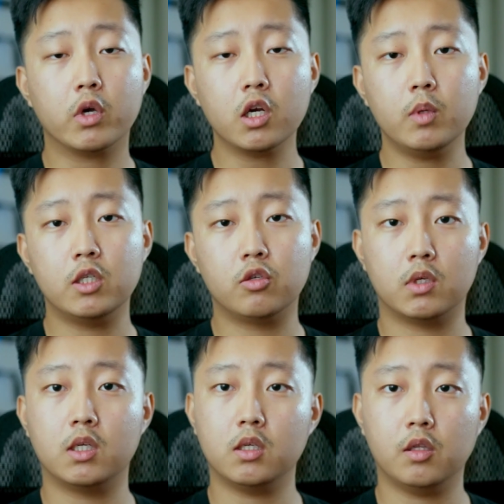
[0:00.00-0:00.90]
gonna be
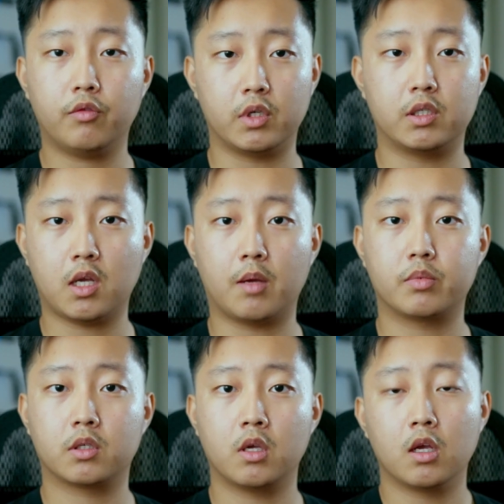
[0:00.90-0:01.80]
doing it in 3
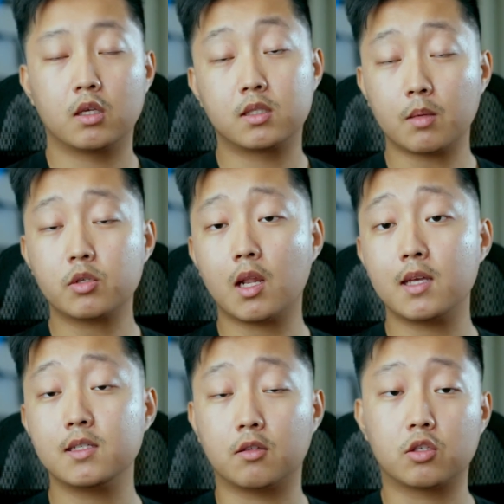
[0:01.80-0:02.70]
steps:
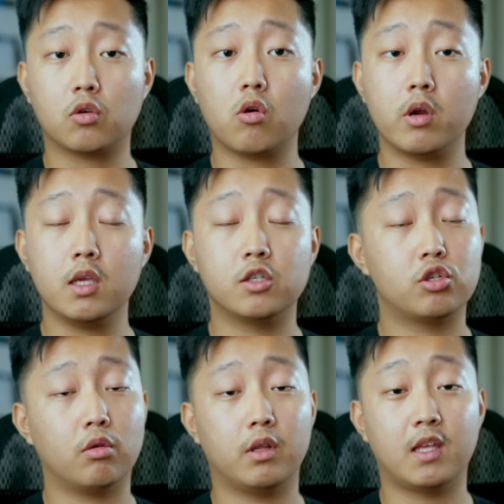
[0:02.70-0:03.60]
conceptualizing the story and
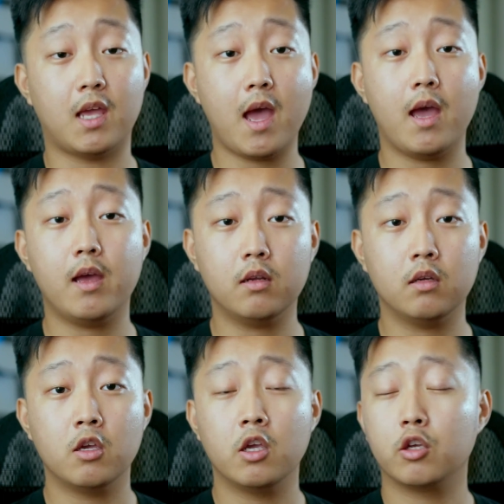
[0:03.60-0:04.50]
shooting the ad,
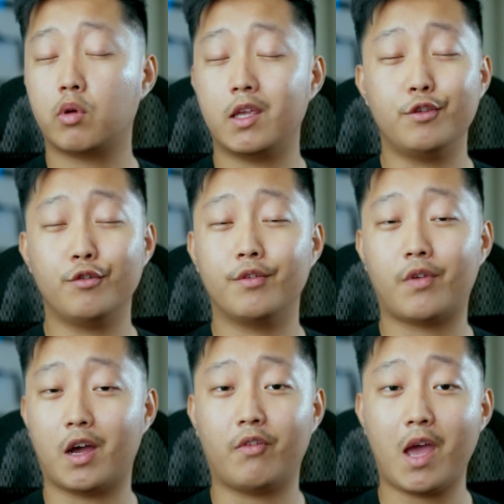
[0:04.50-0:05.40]
create
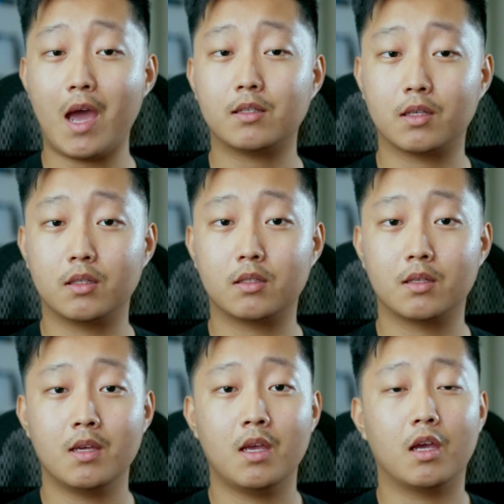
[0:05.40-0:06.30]
UE5 assets,
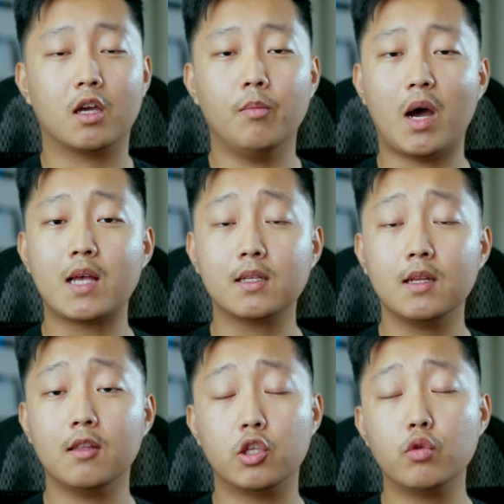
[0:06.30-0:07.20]
and
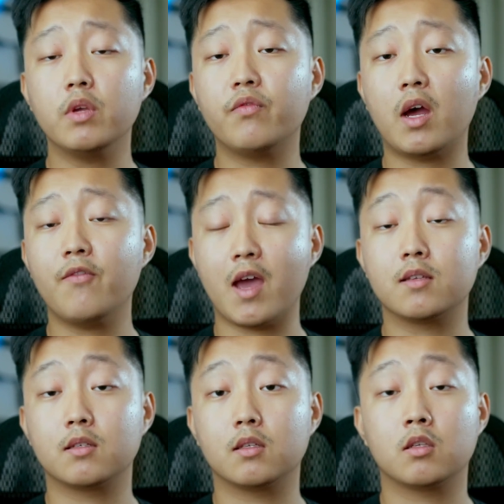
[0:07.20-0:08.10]
compositing the UE5
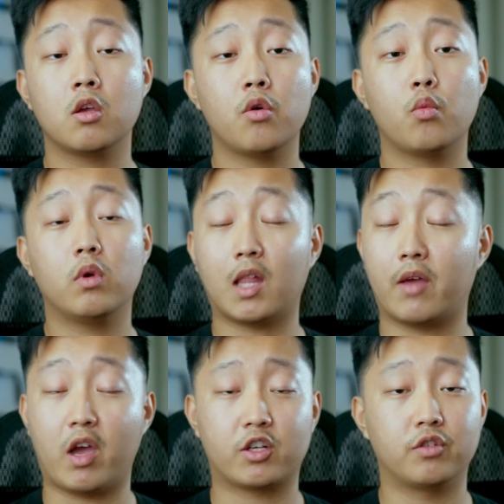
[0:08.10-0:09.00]
assets with
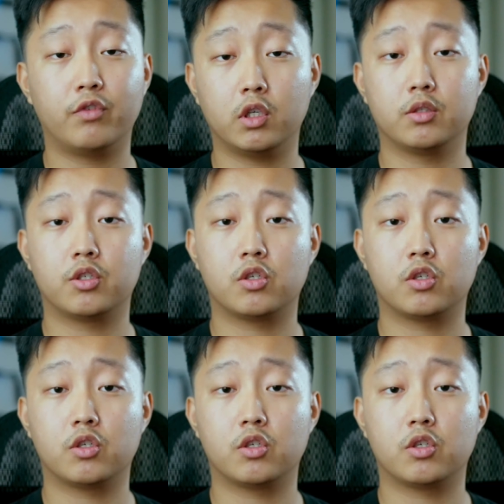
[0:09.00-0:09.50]
live action footage.